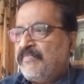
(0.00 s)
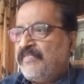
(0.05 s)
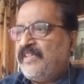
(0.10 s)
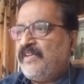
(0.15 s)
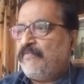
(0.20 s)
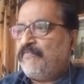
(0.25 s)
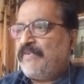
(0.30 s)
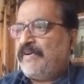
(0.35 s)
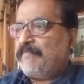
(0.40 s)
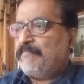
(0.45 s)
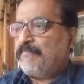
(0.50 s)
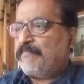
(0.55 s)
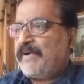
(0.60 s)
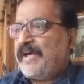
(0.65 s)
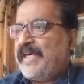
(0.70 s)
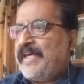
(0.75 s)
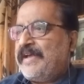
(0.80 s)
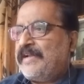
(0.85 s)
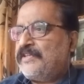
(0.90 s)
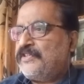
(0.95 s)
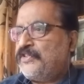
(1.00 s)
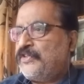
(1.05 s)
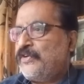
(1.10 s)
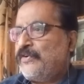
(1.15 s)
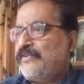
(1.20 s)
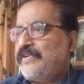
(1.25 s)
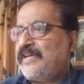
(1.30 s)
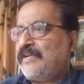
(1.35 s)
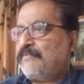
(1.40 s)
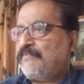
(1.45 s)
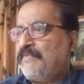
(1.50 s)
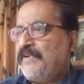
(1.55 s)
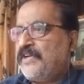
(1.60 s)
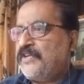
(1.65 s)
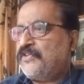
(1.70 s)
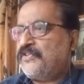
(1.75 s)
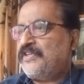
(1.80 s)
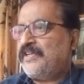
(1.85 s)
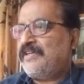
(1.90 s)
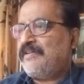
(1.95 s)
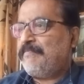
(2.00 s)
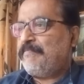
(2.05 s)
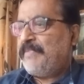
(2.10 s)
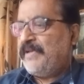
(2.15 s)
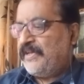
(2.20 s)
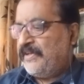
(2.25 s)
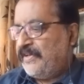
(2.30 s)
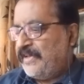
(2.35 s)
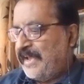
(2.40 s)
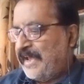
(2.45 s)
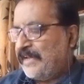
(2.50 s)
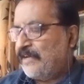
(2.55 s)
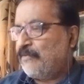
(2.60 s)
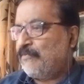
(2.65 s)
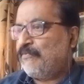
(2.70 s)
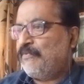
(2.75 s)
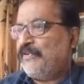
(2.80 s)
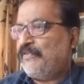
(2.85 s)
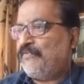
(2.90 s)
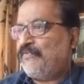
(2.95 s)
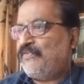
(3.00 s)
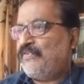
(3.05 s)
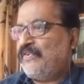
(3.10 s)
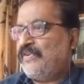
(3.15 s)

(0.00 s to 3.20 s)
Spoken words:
The vampire genre fiction began with